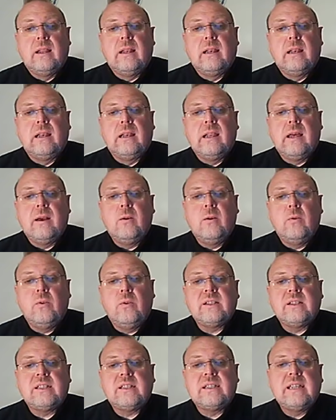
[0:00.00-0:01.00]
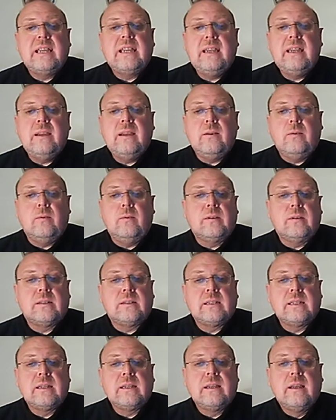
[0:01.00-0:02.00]
lo, the
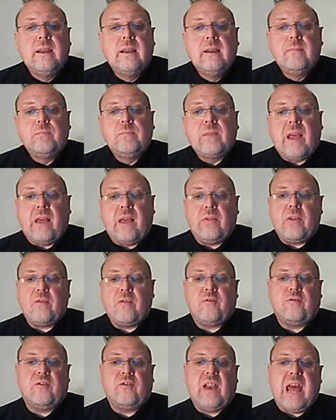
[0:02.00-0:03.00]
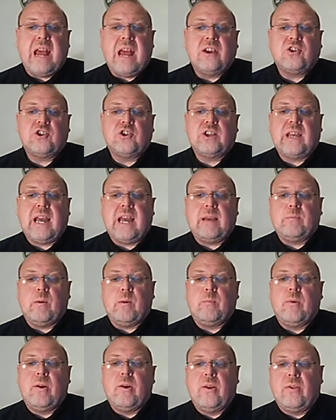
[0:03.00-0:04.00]
sinews and the flesh came
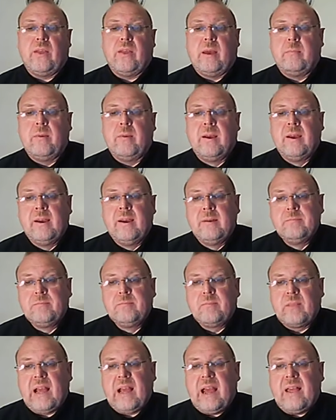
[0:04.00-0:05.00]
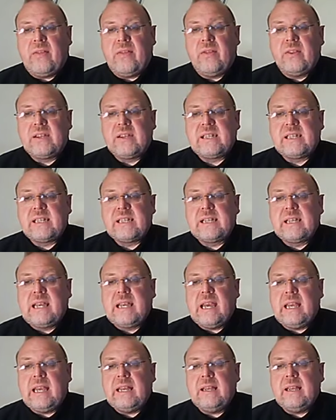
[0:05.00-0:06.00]
upon them, and the
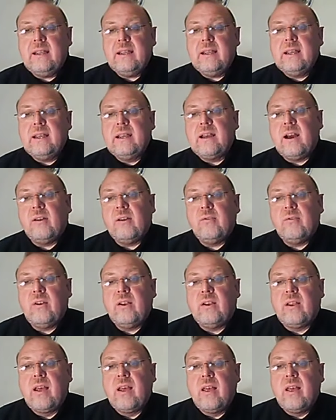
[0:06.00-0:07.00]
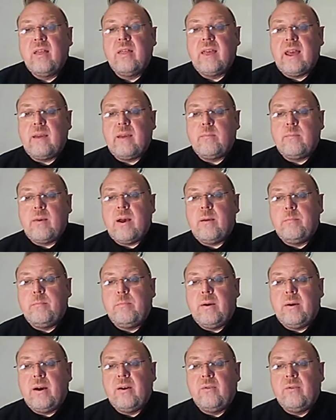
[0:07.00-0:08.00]
skin covered them
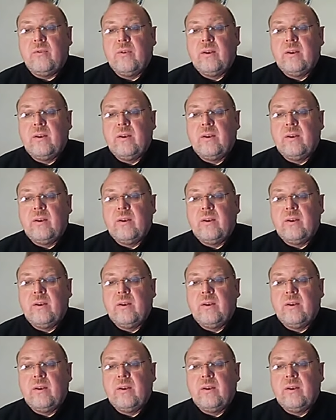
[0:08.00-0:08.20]
above,